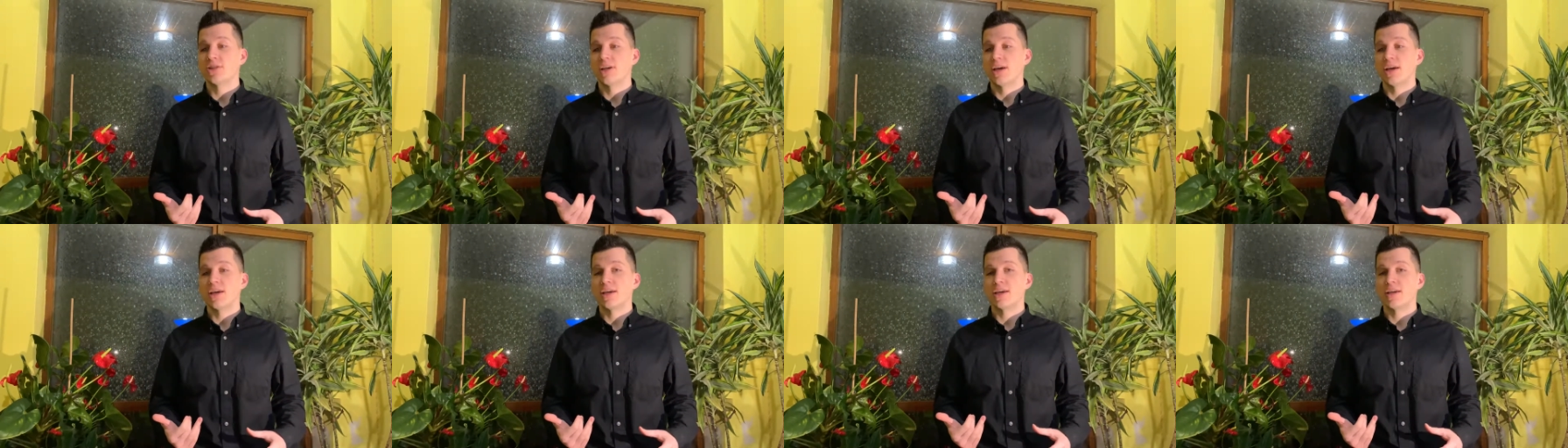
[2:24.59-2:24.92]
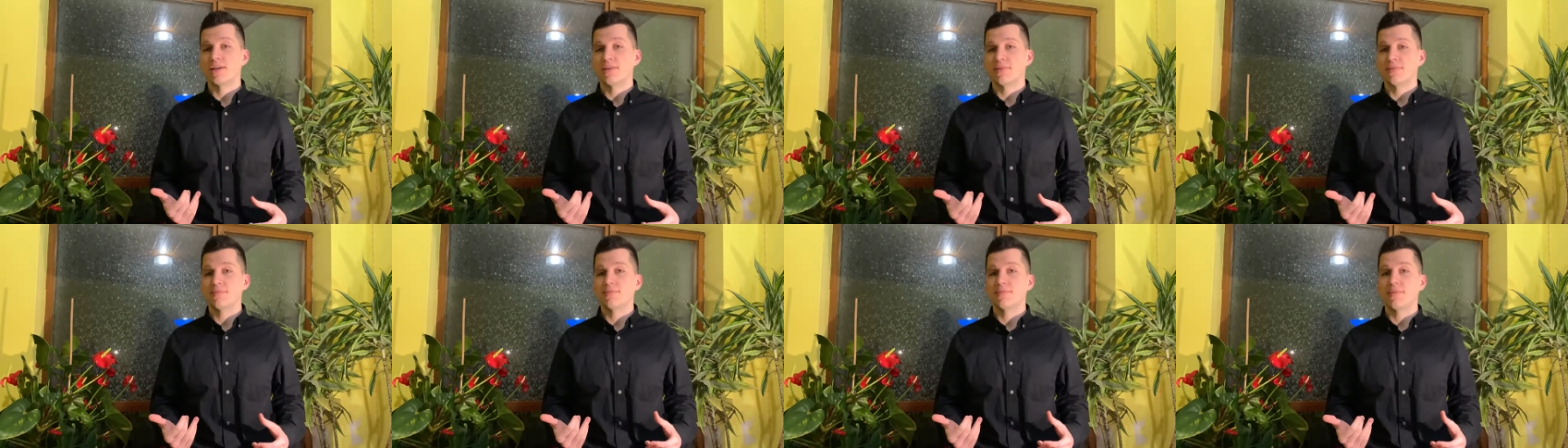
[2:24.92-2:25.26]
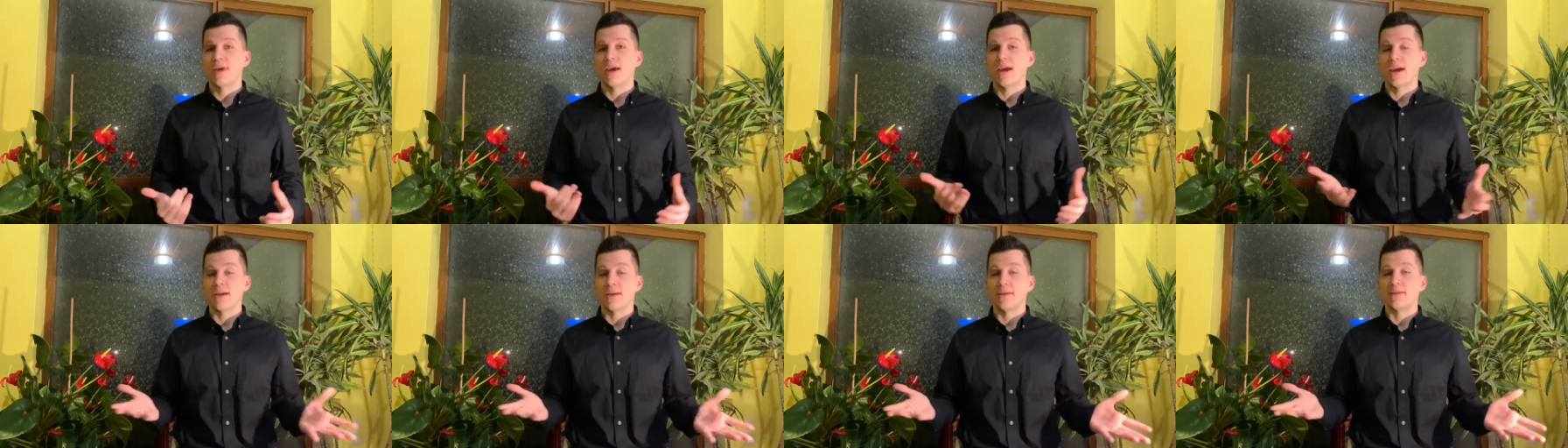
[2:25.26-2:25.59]
Like,
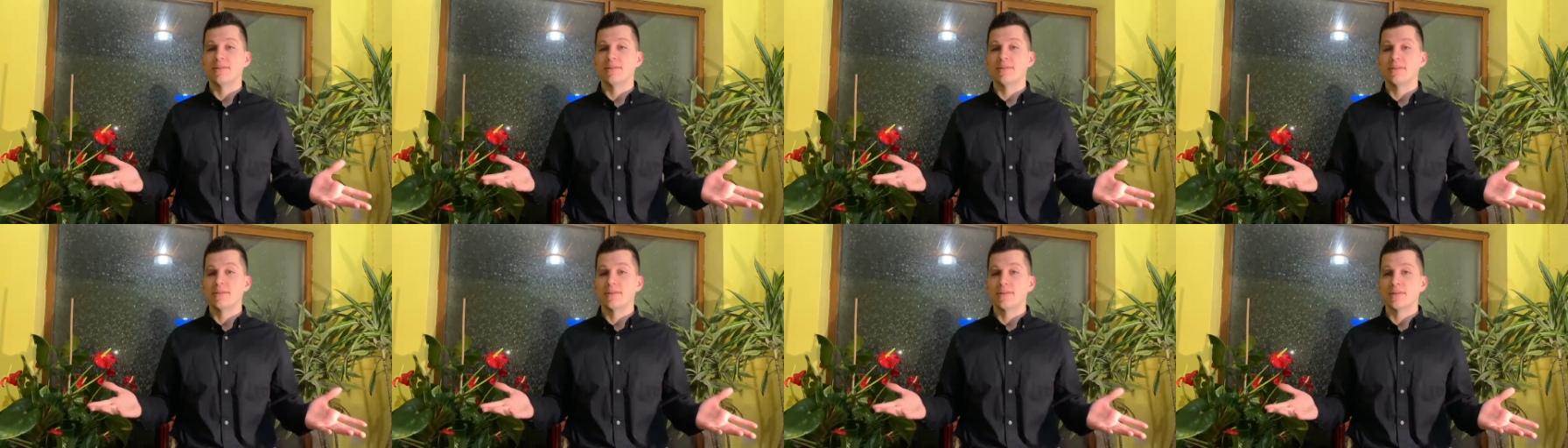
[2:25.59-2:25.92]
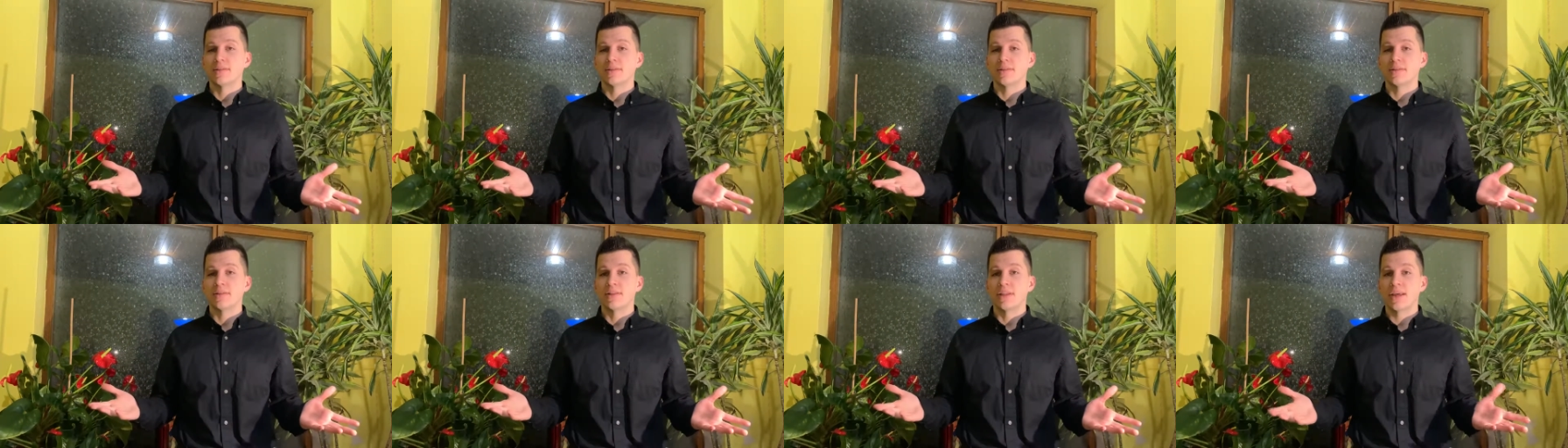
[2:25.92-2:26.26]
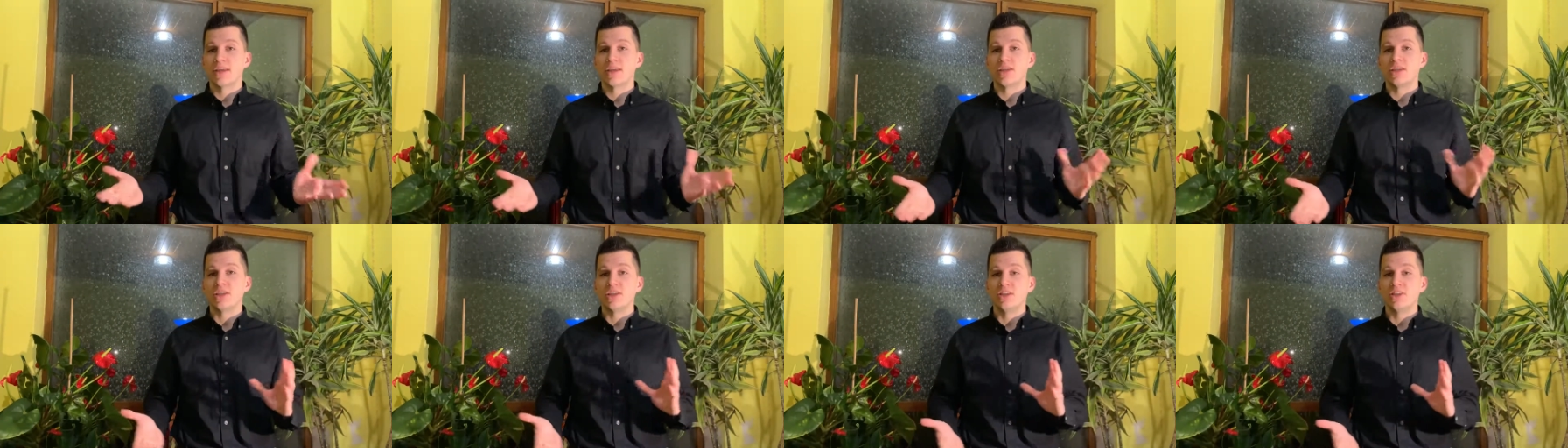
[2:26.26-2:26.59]
hey,
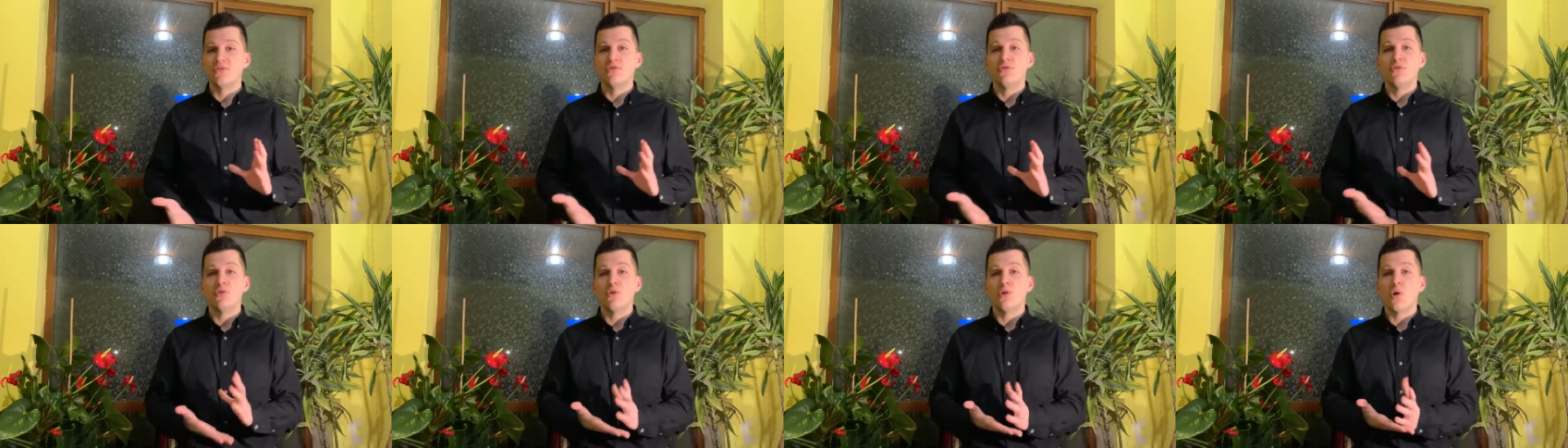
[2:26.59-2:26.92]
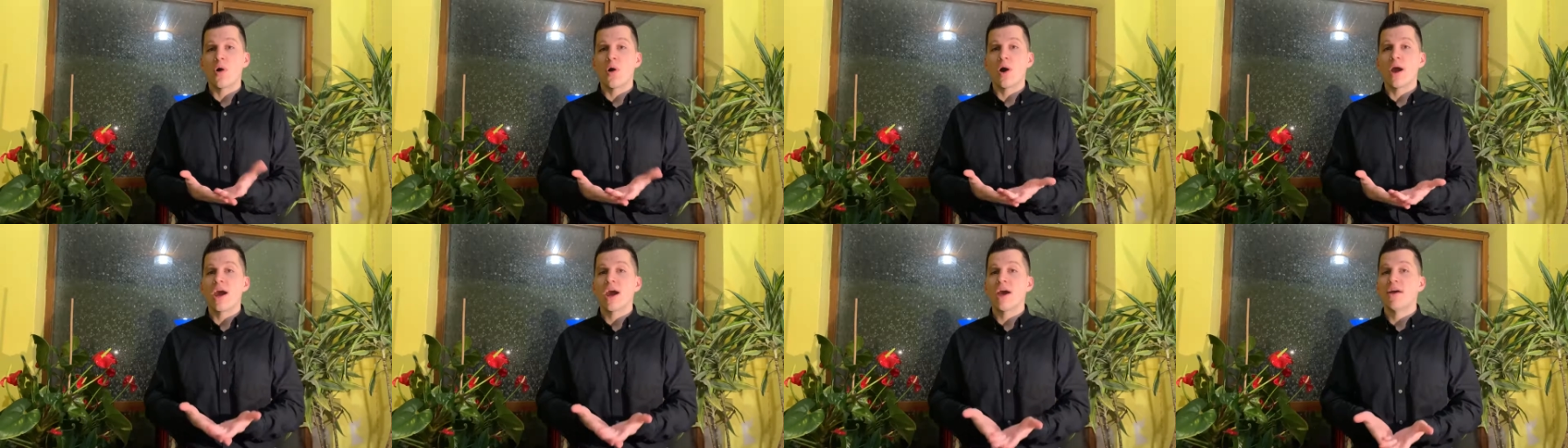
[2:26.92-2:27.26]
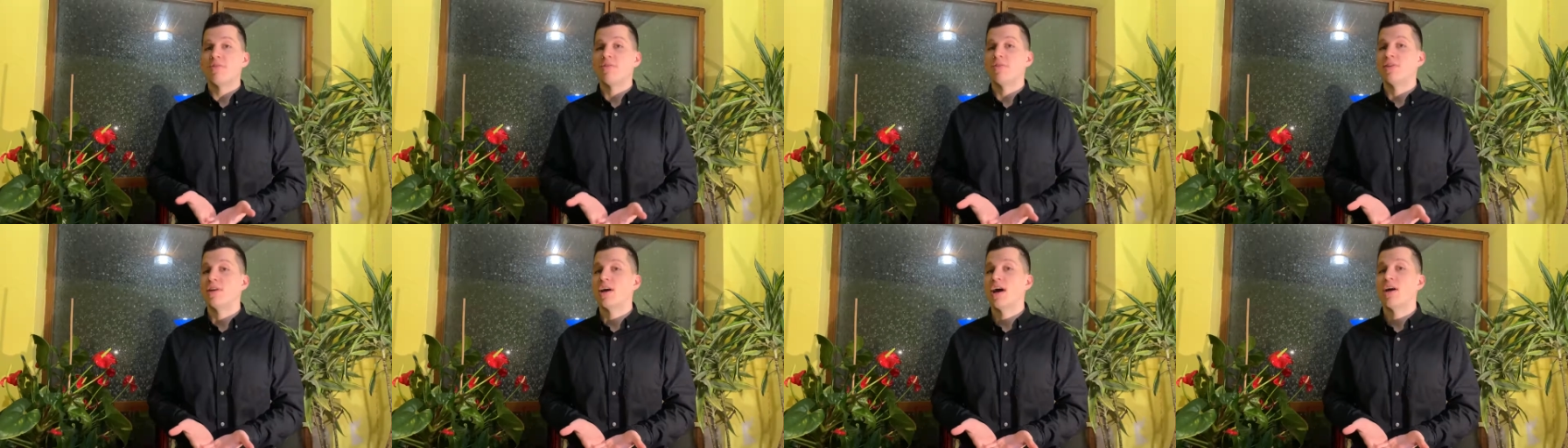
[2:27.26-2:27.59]
like if you don't
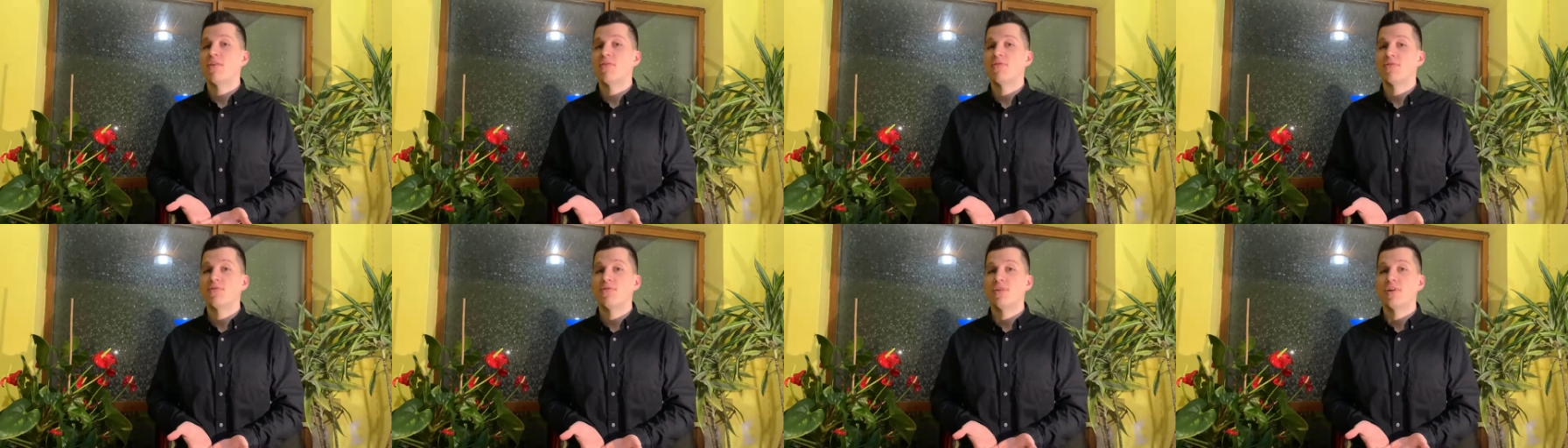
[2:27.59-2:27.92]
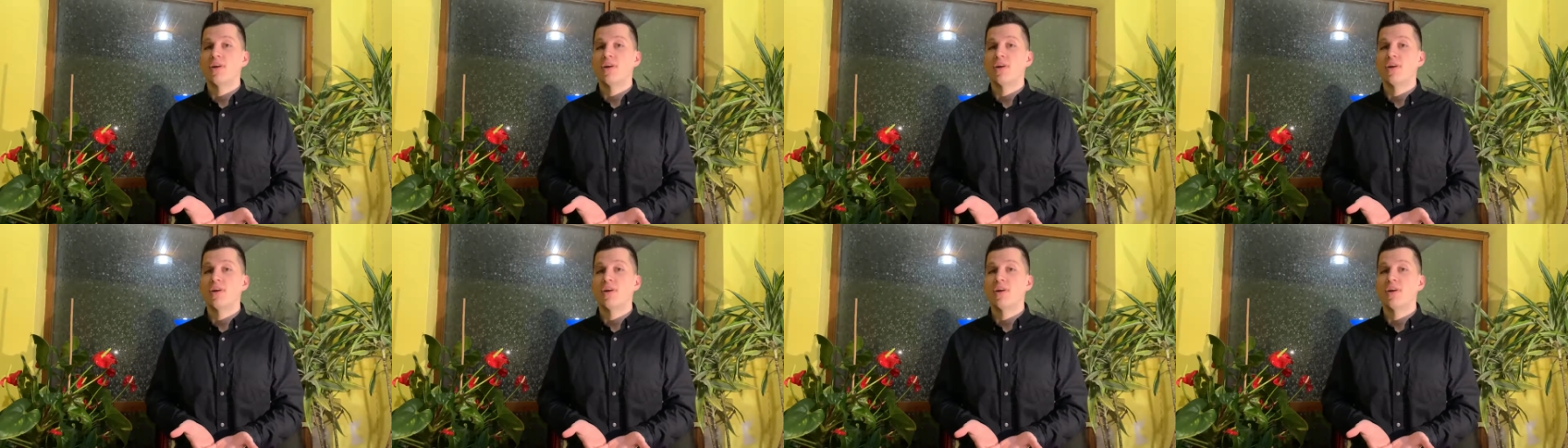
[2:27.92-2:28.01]
have enough